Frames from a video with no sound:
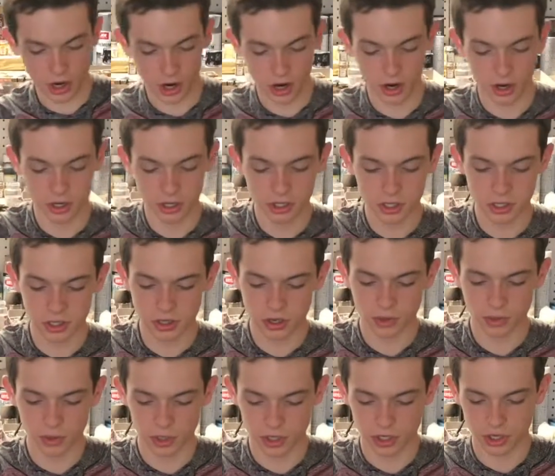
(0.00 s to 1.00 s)
cards,
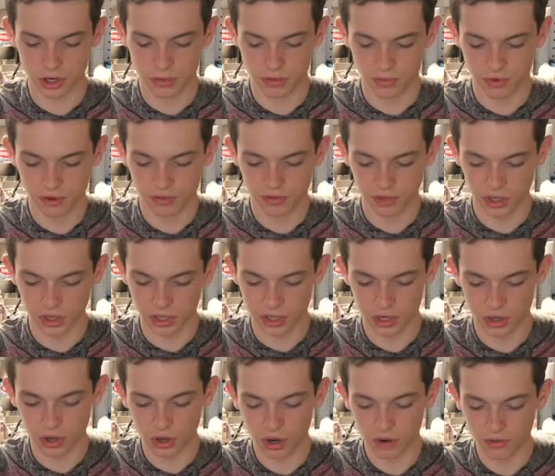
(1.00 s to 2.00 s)
which I'll briefly
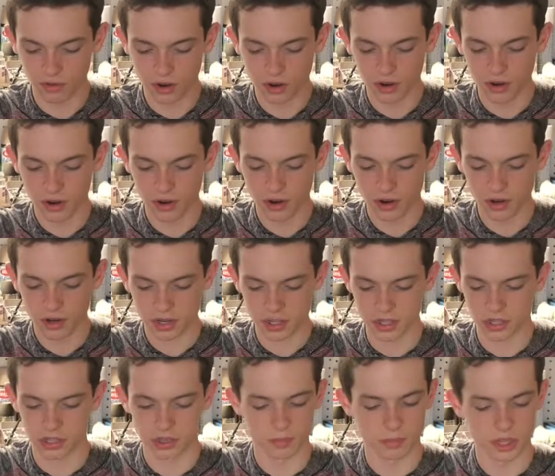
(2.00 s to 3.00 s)
just go over
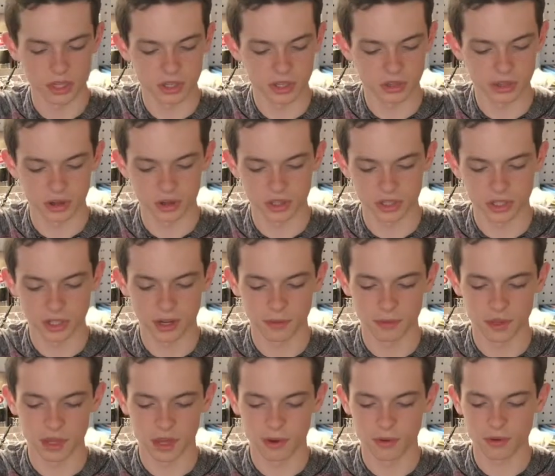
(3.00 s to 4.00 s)
because they're basically all the same
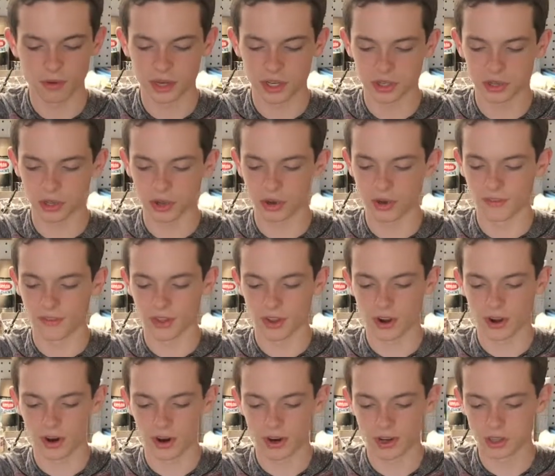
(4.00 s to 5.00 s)
thing. I won't necessarily go over the
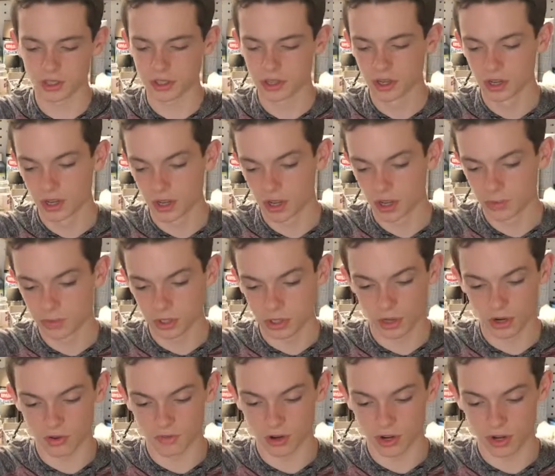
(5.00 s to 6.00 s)
cards. I'm just
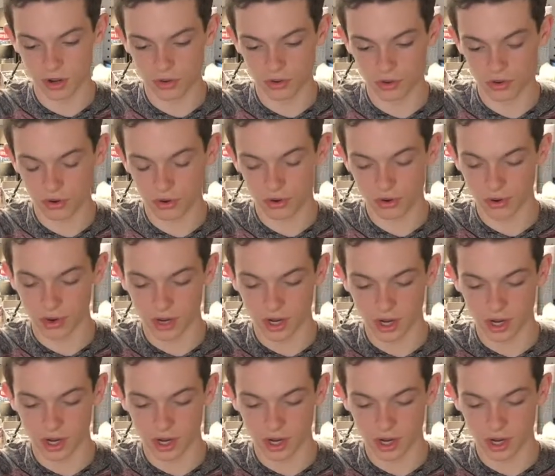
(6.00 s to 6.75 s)
going to run you through